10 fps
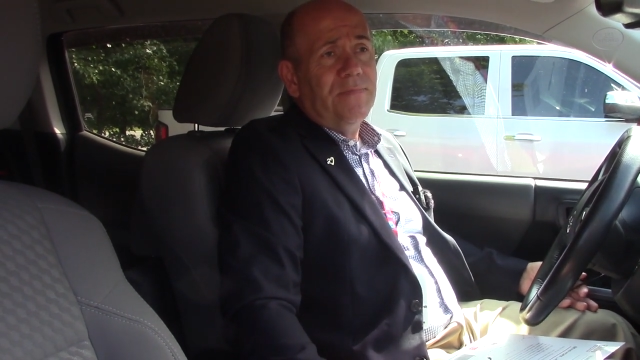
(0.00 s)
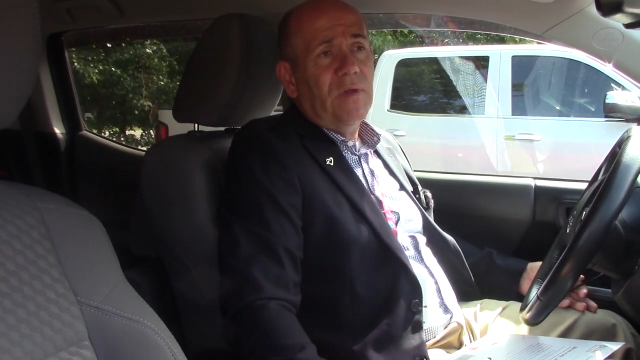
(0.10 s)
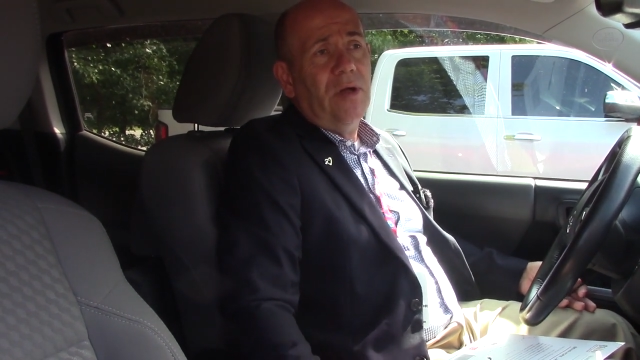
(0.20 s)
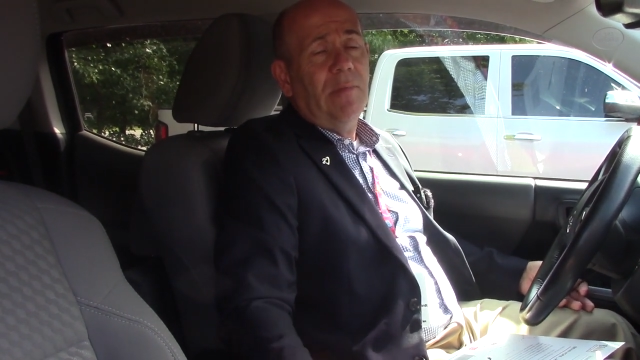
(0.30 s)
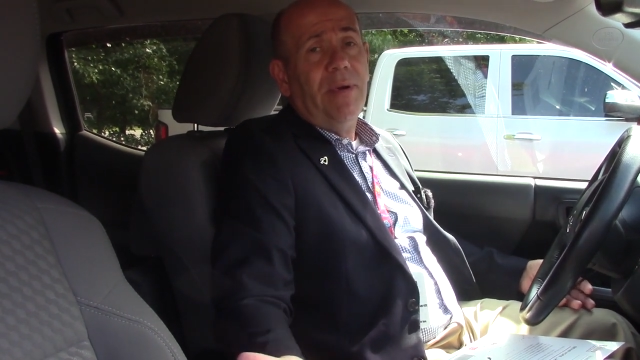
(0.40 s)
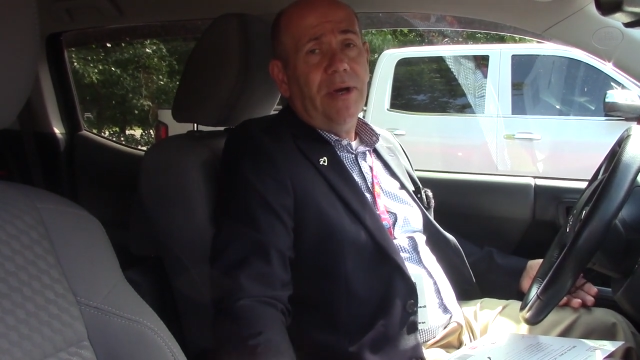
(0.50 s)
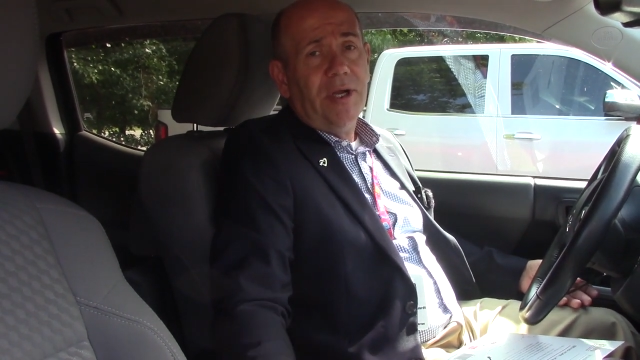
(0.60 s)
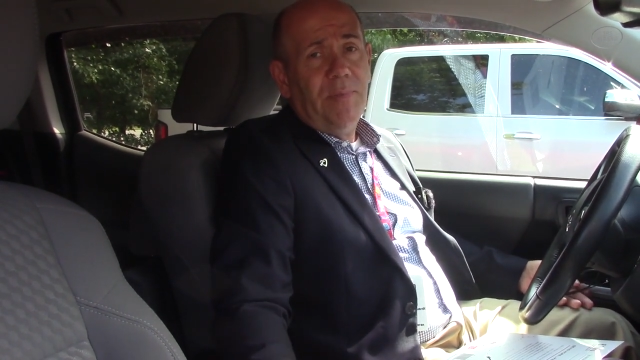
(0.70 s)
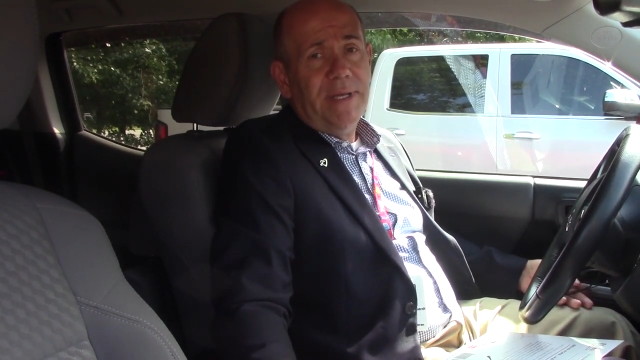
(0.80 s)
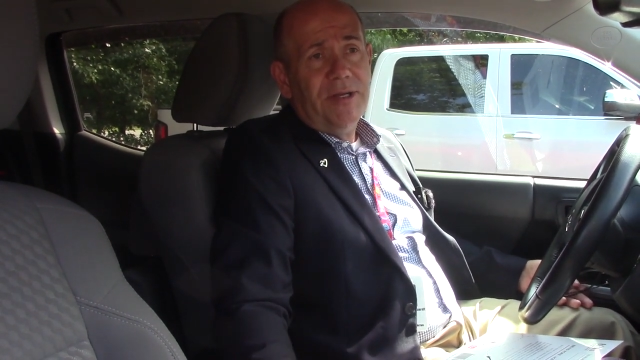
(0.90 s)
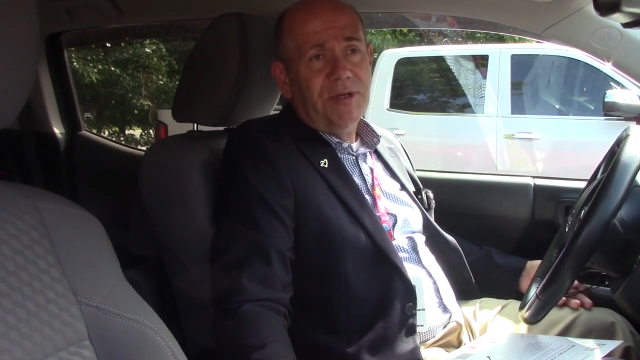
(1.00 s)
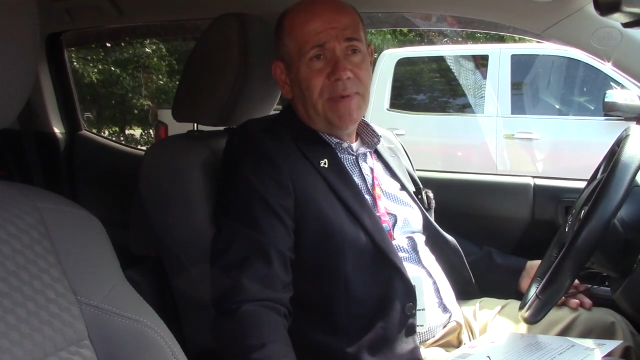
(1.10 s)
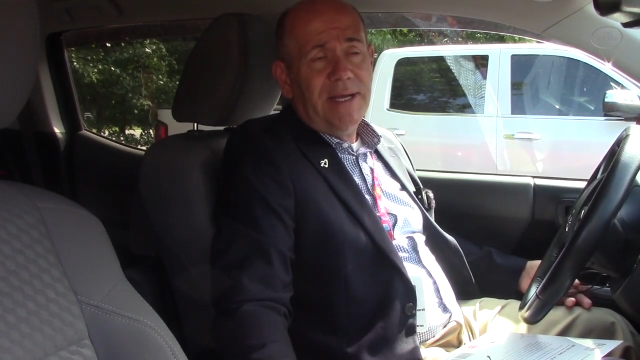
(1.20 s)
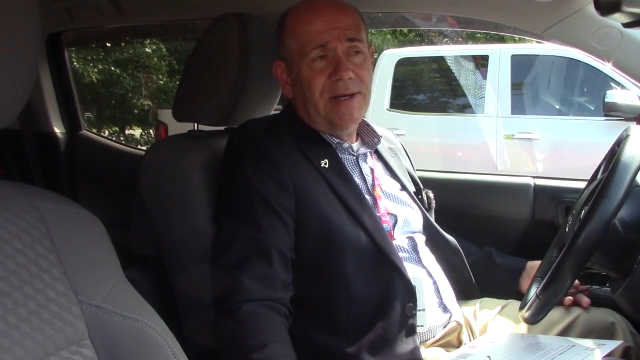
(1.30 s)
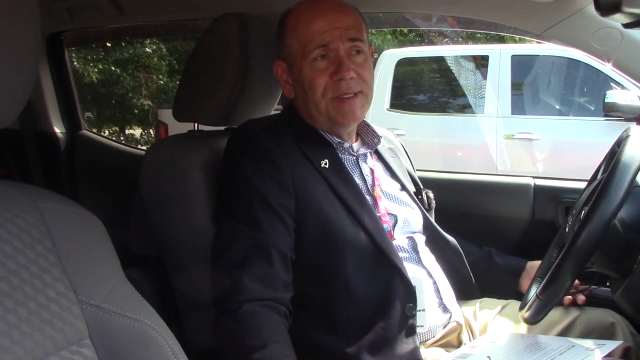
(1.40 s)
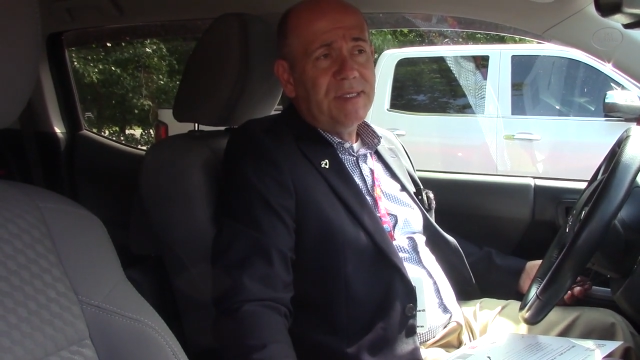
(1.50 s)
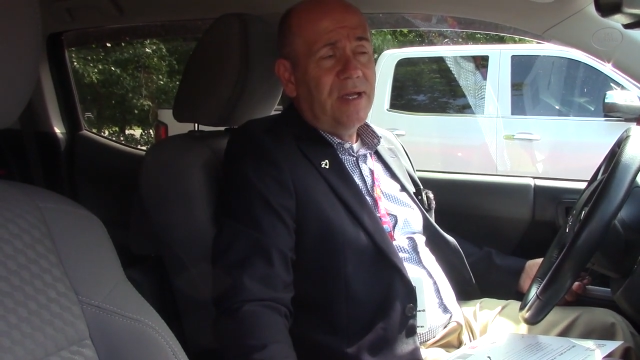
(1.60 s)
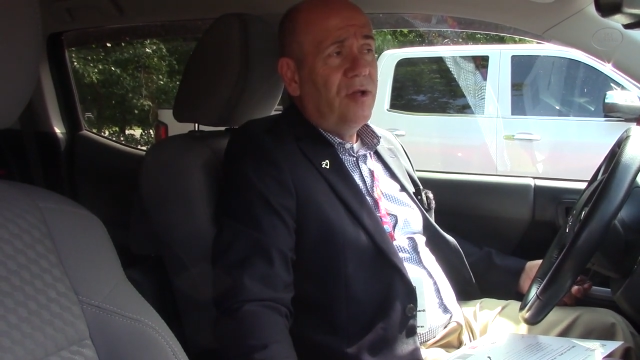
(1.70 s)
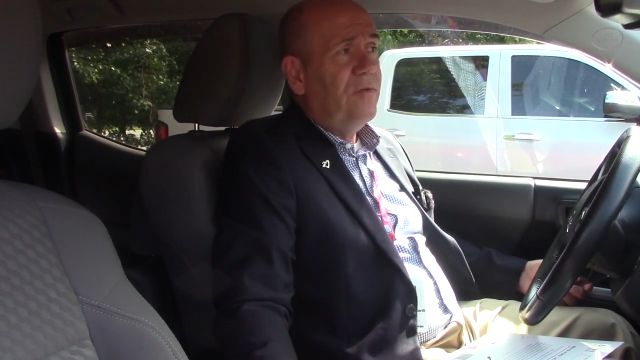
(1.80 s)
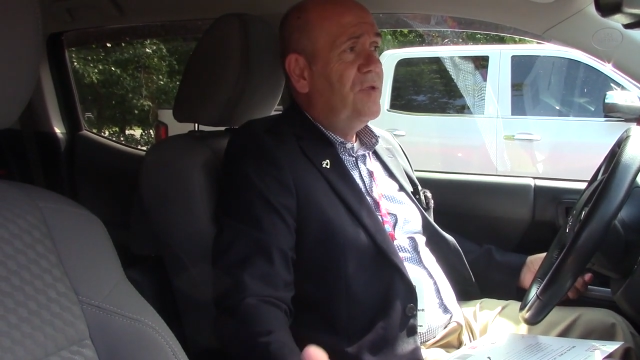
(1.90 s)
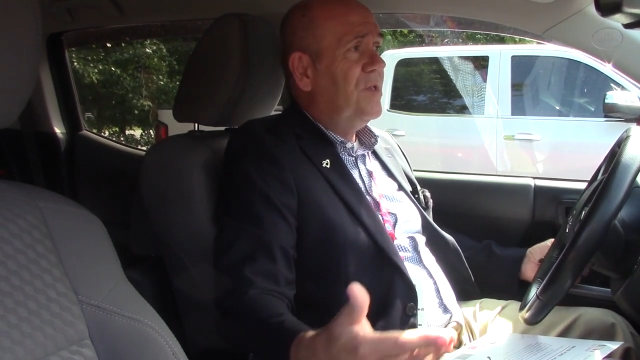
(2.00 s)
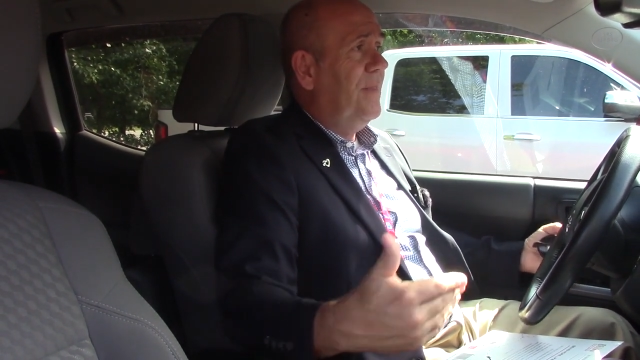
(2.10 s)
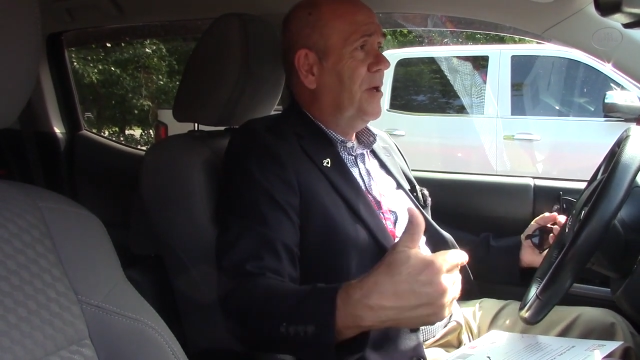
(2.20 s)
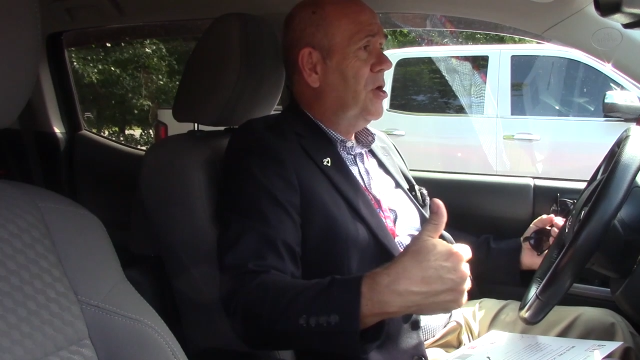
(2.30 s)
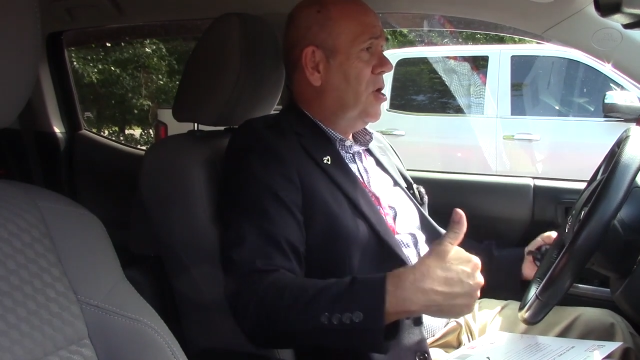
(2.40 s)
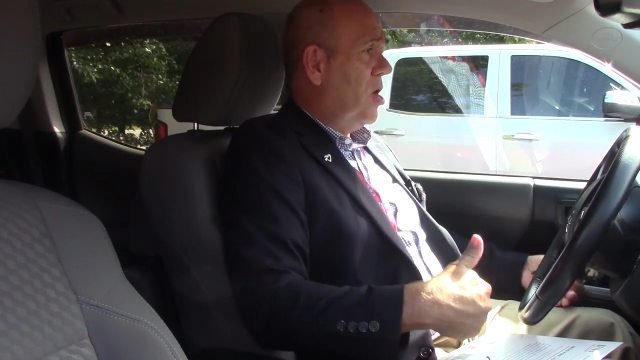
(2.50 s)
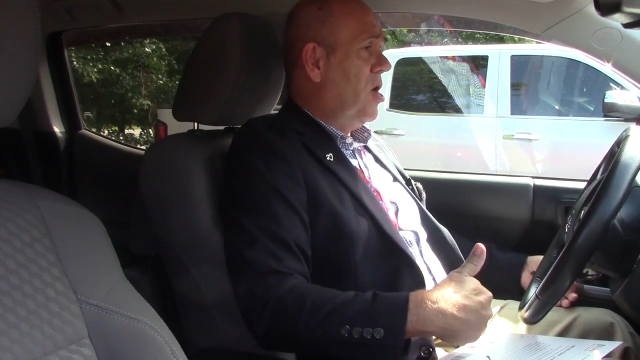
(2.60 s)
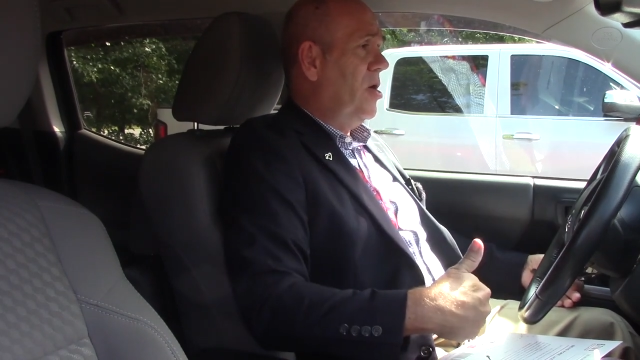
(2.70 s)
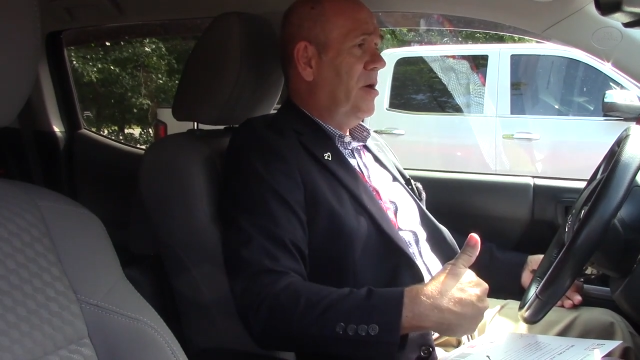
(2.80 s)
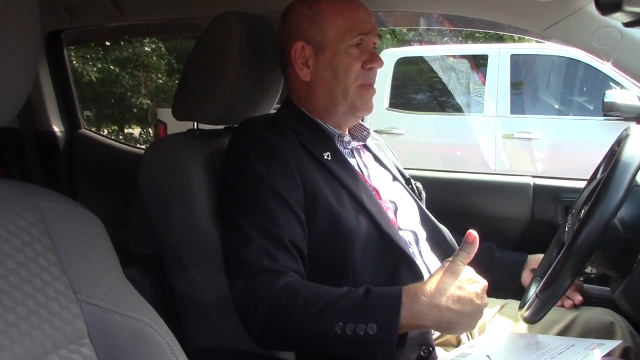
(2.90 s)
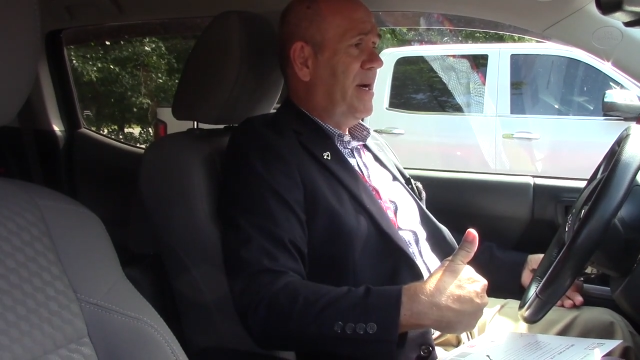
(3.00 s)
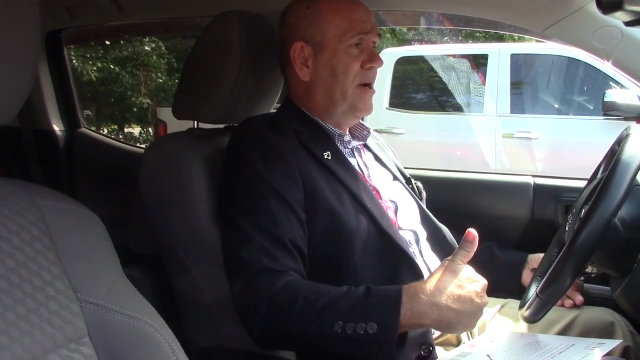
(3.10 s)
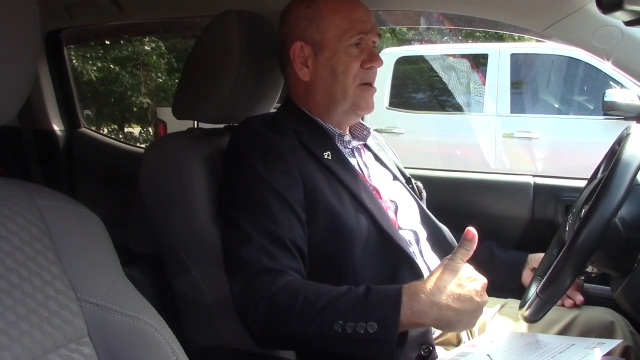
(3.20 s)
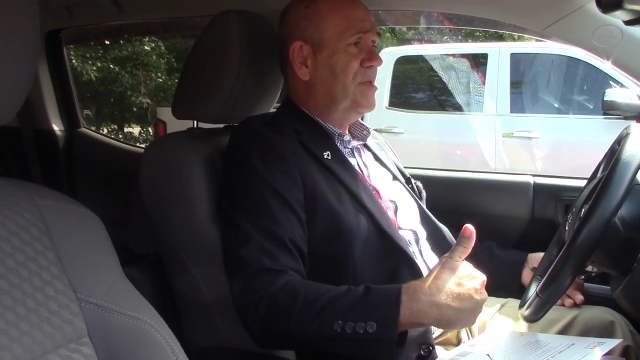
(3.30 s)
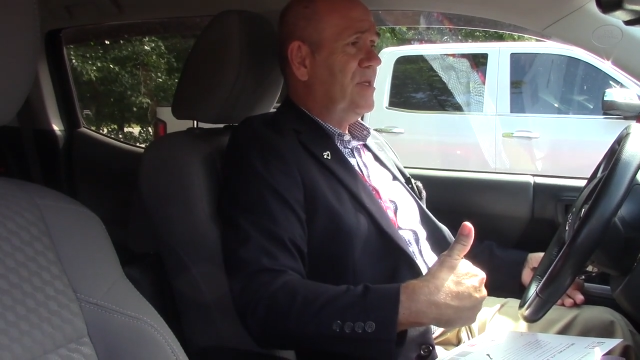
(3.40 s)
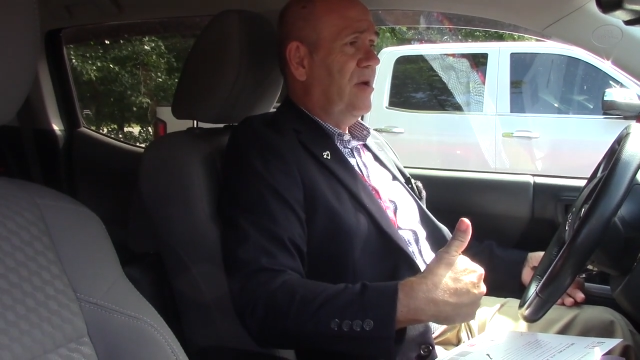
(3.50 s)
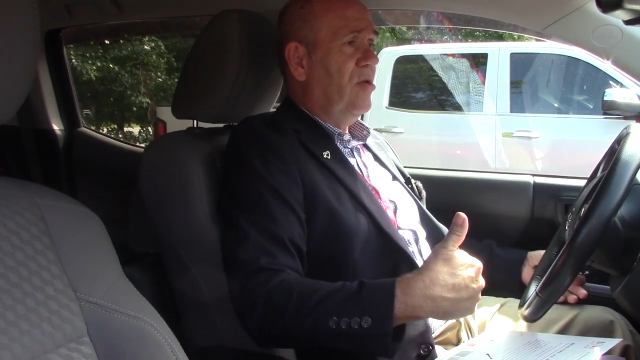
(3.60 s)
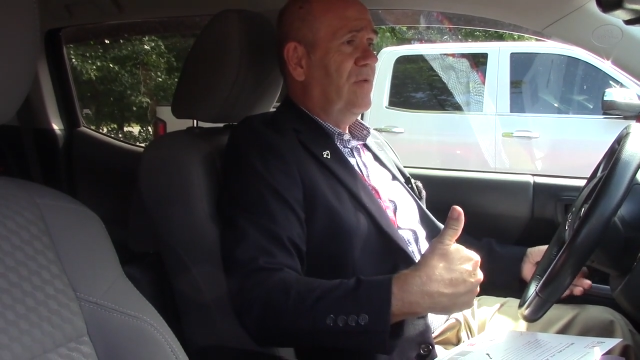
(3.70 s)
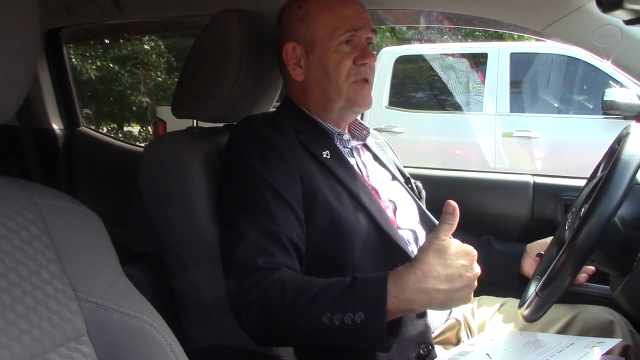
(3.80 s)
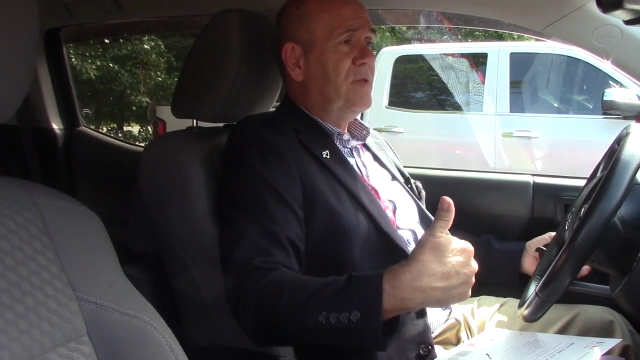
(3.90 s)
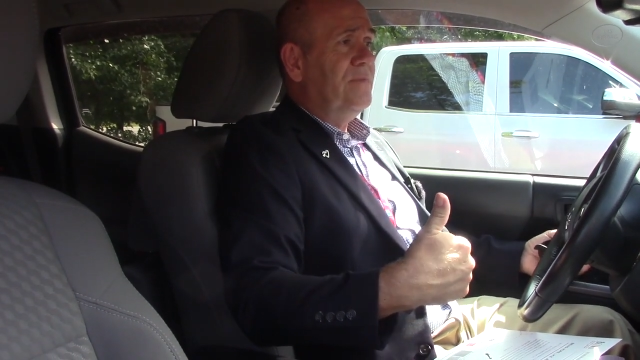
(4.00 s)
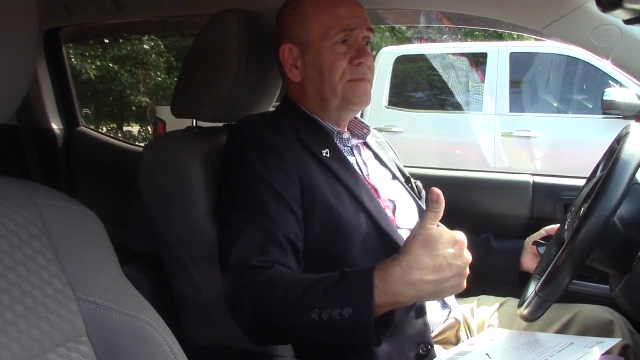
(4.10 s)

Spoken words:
on a park bench by ourselves, in the car by ourselves,